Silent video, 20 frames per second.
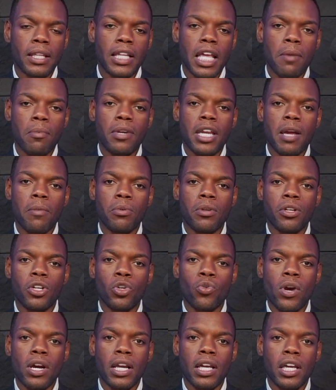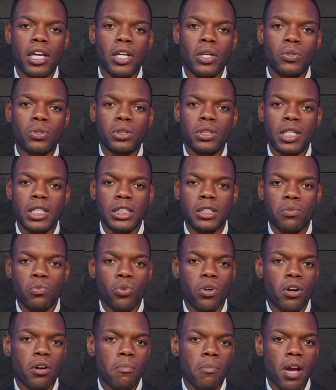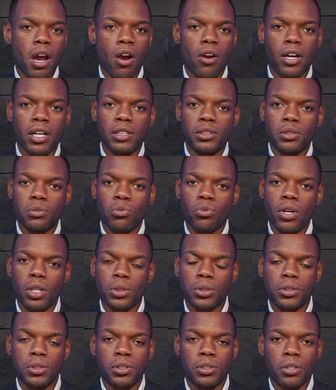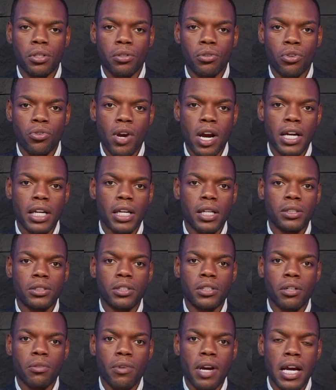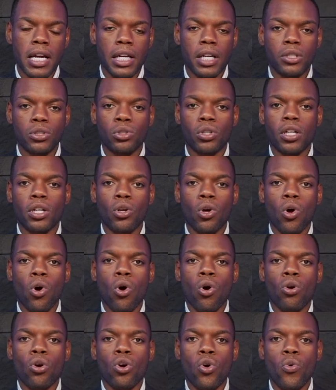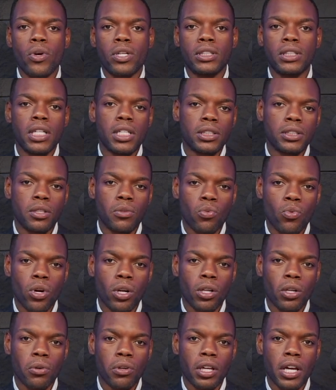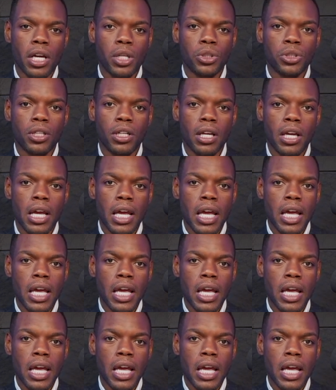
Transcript: They've been able to create an ecosystem where Americans and Russians and Ukrainians and Iranians can all coexist in one location,